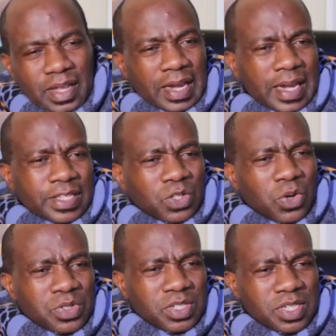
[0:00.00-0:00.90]
and let's
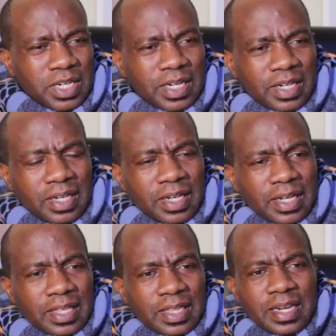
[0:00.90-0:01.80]
consider
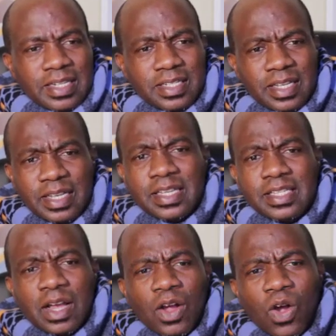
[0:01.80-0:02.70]
that he
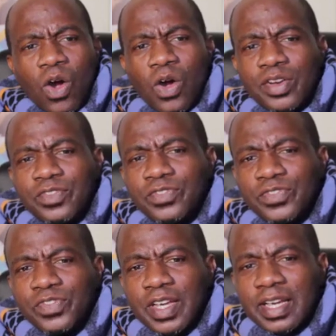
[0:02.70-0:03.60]
is a
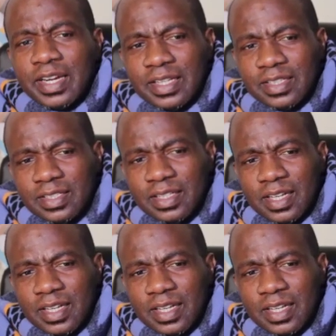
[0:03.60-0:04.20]
God-fearing,